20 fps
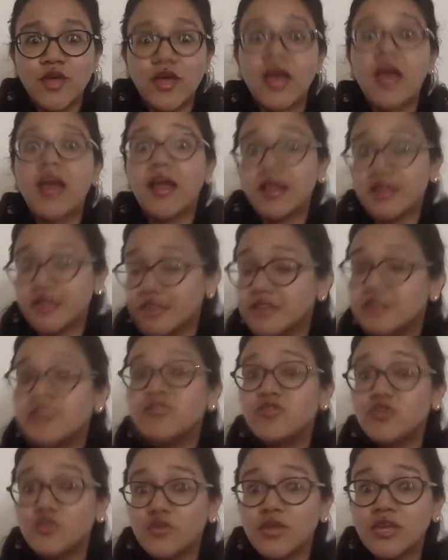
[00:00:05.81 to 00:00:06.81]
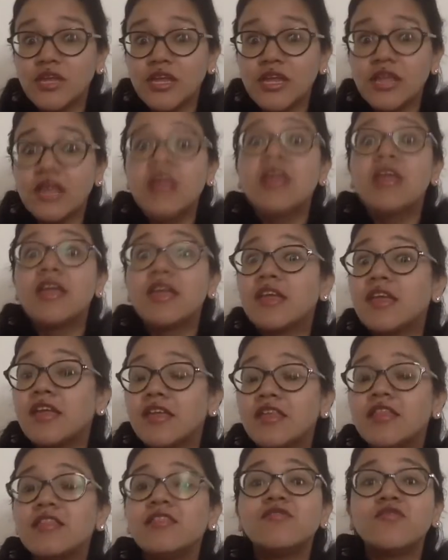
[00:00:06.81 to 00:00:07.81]
And this story
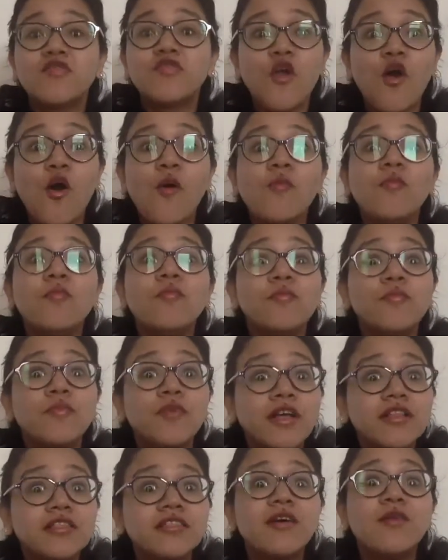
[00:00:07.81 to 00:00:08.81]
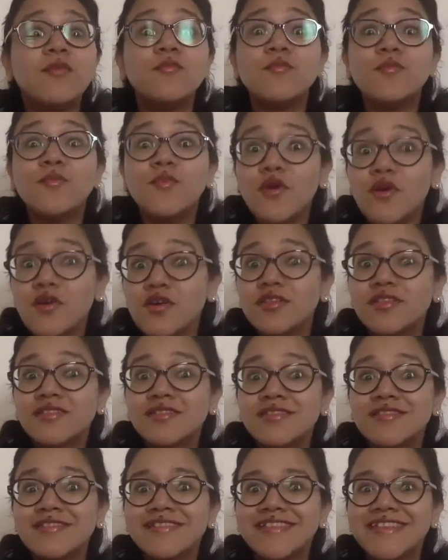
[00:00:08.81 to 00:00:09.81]
is from Pratham
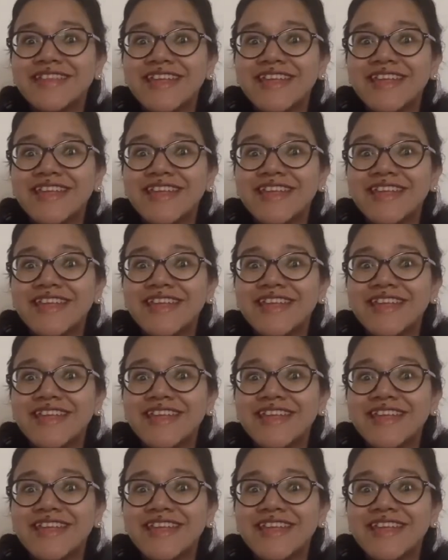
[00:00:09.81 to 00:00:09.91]
Books.